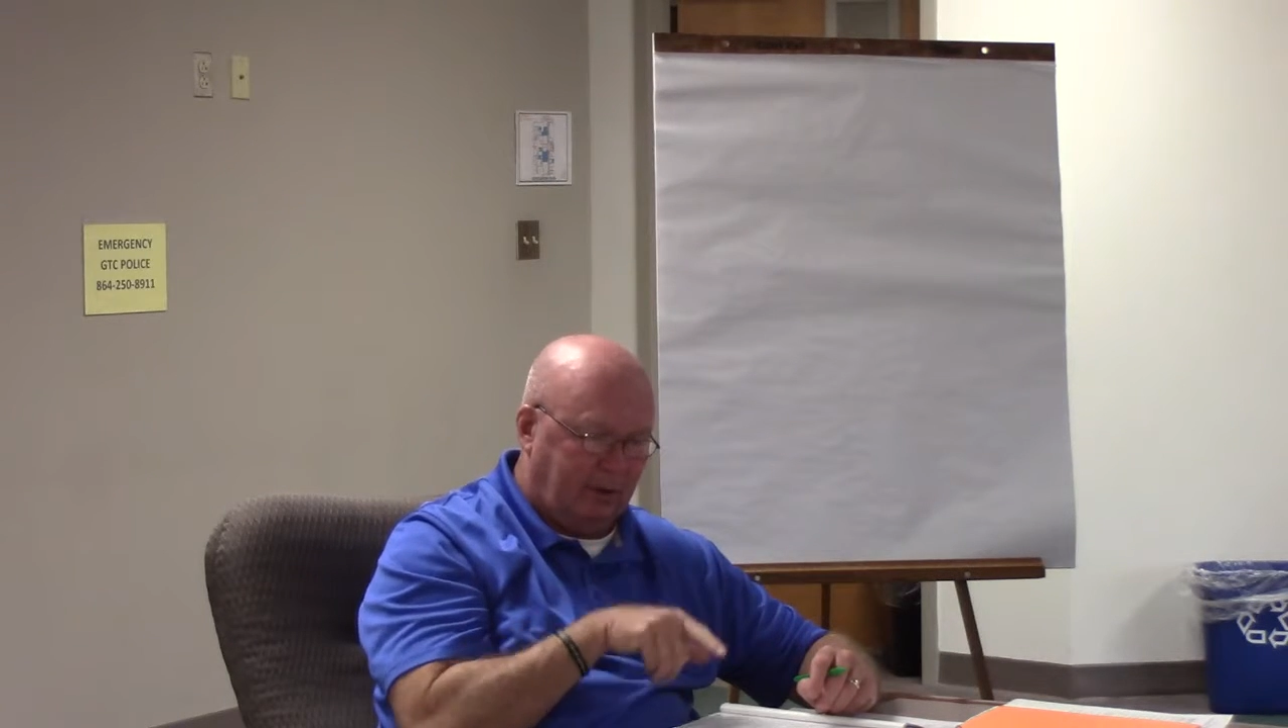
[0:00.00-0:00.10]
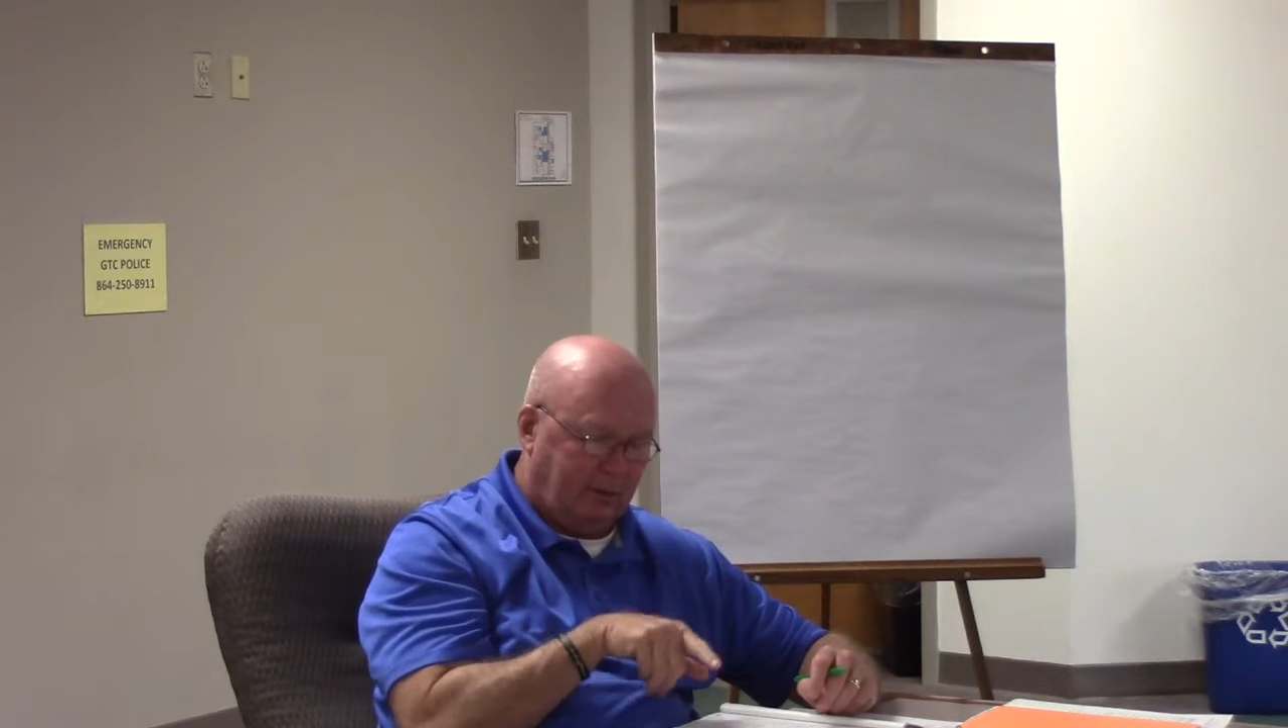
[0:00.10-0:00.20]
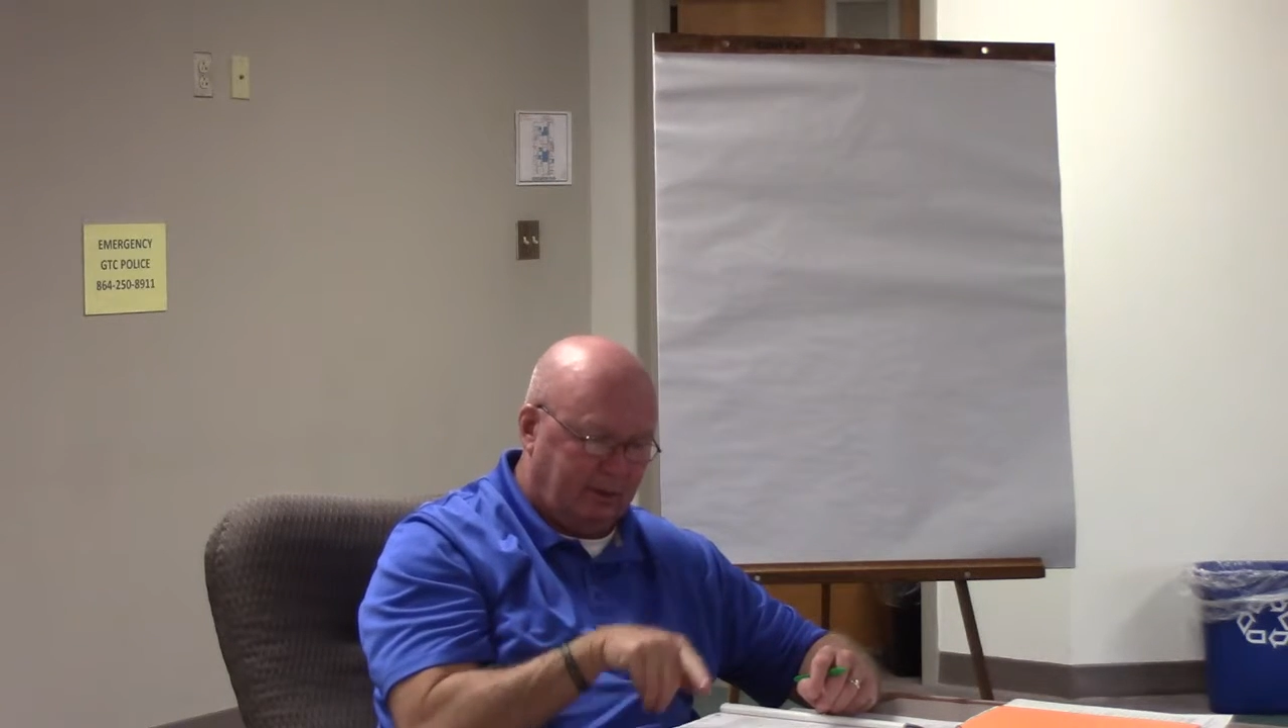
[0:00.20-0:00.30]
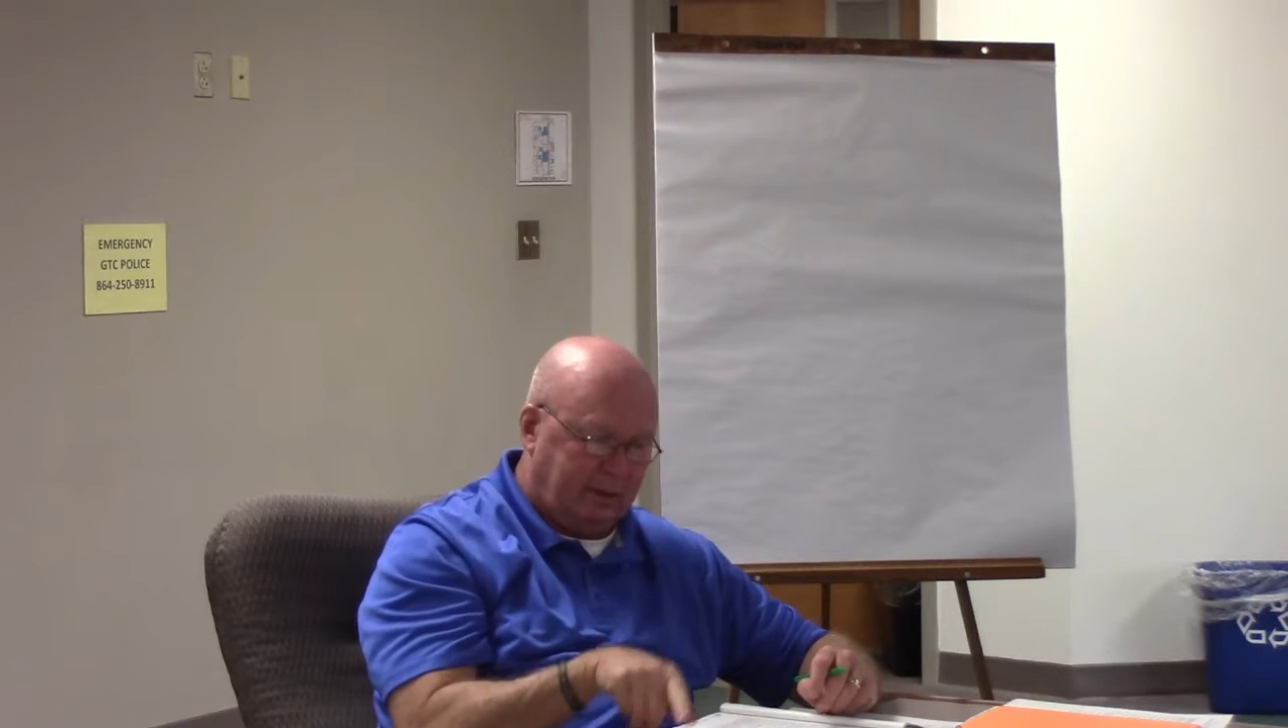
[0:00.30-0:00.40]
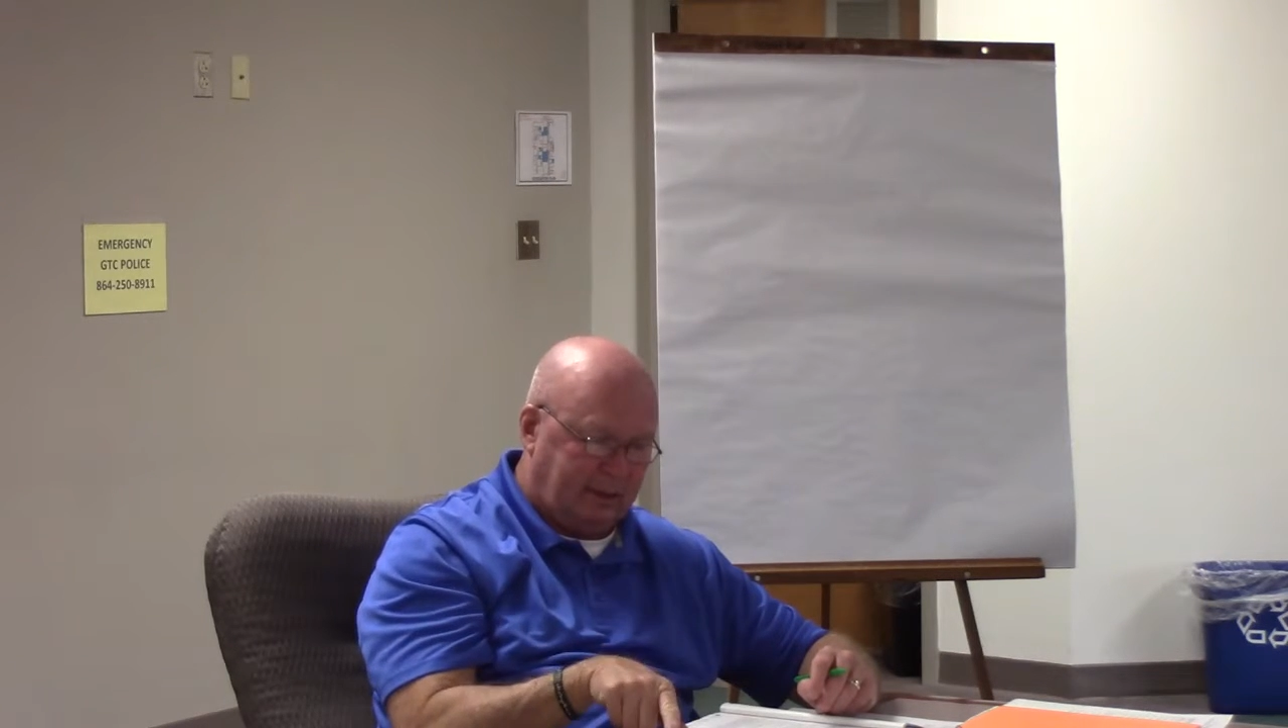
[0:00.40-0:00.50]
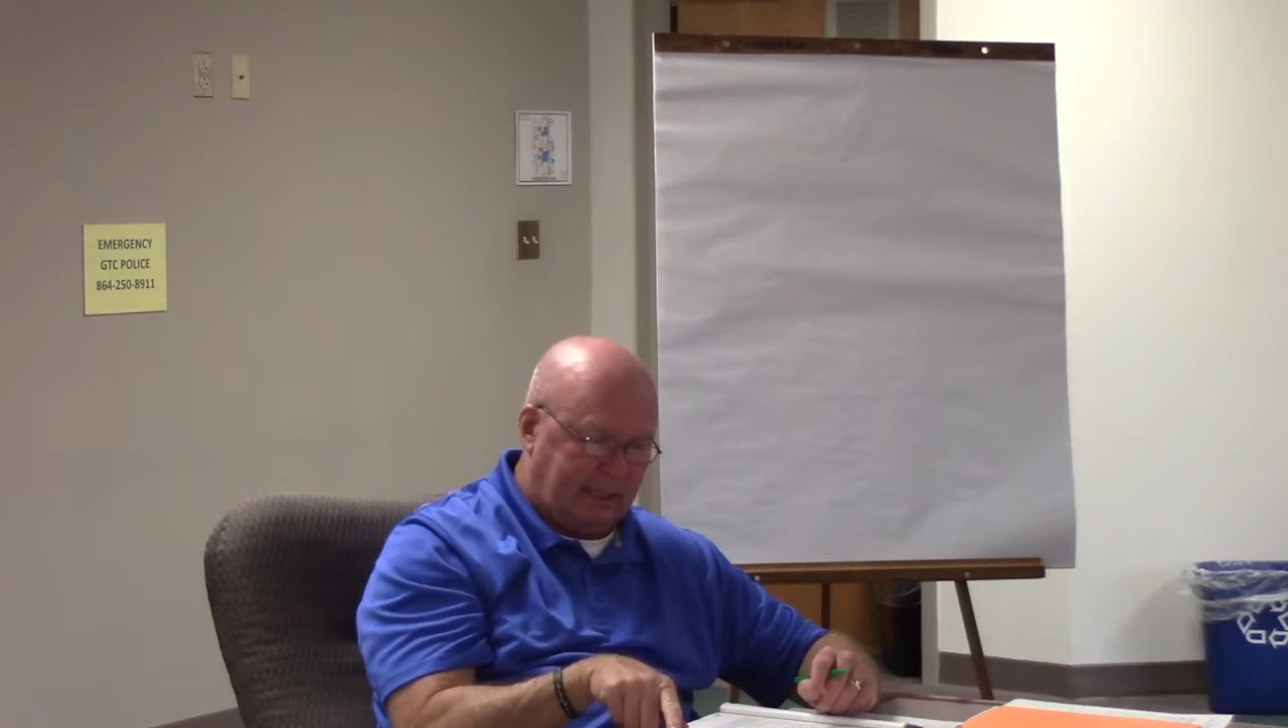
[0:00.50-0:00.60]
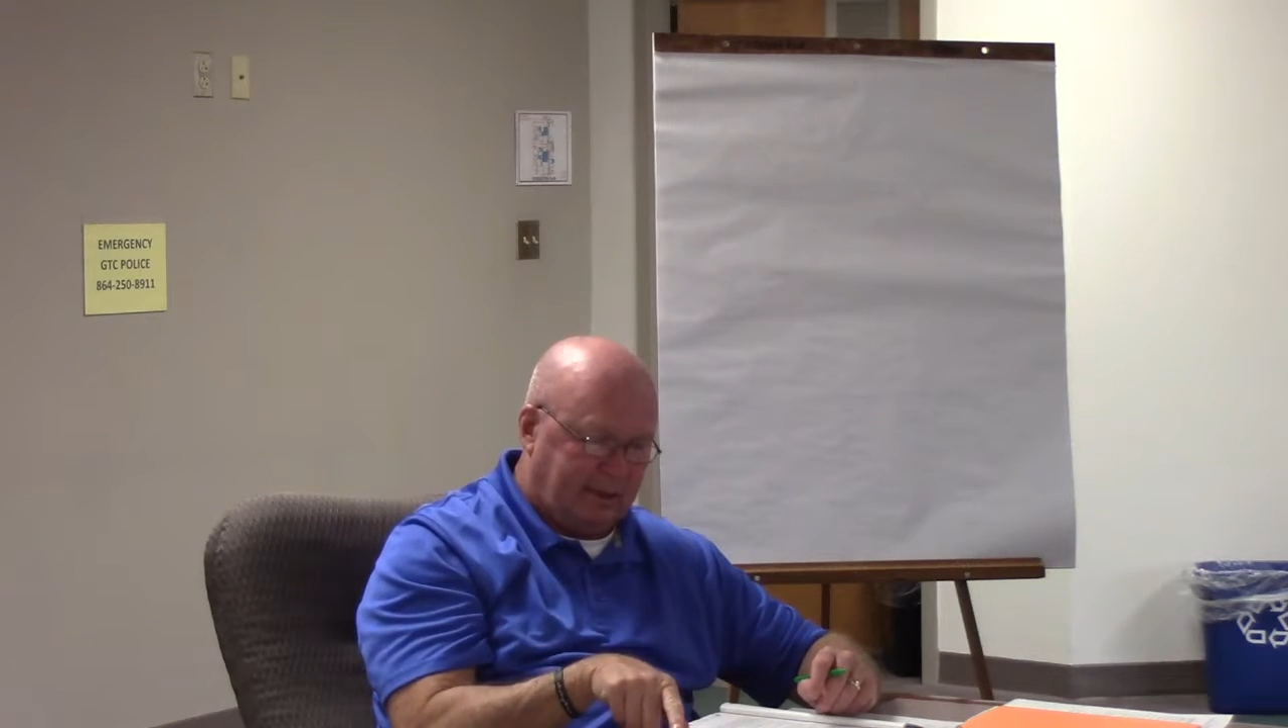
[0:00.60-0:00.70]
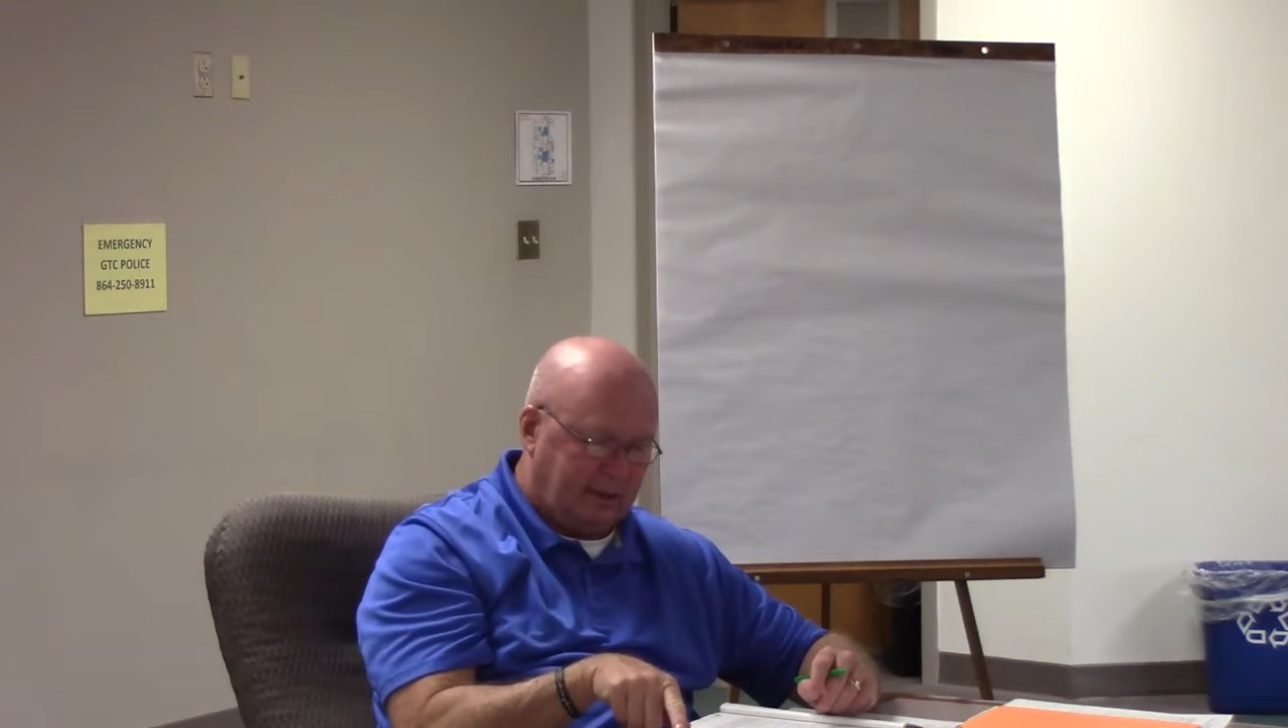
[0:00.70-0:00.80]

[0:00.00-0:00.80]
we're gonna look at that